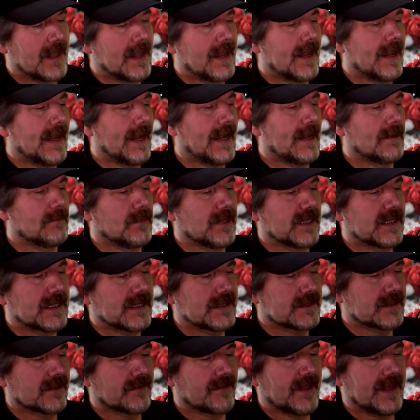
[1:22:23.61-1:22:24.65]
and because
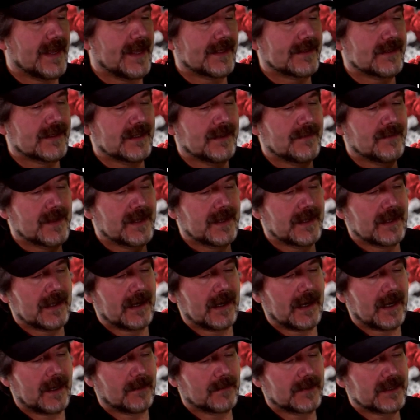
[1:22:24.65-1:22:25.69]
of that,
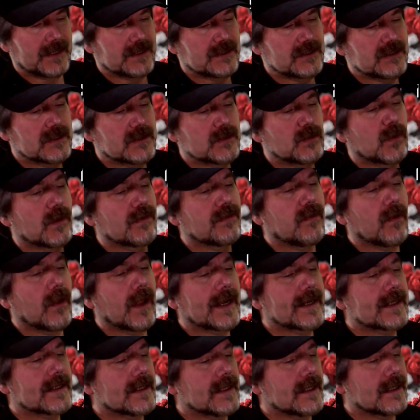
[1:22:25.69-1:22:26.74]
um, it should reflect
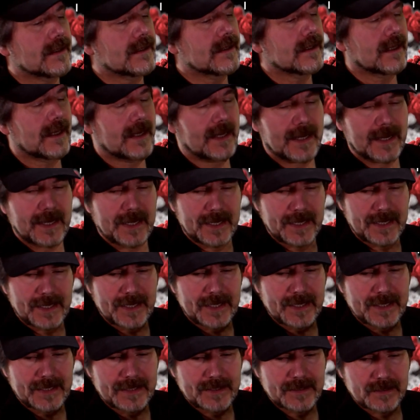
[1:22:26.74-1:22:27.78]
it
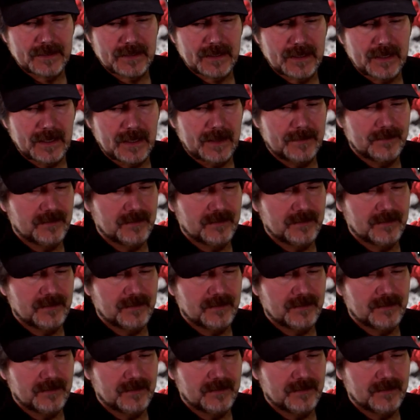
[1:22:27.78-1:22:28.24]
and um,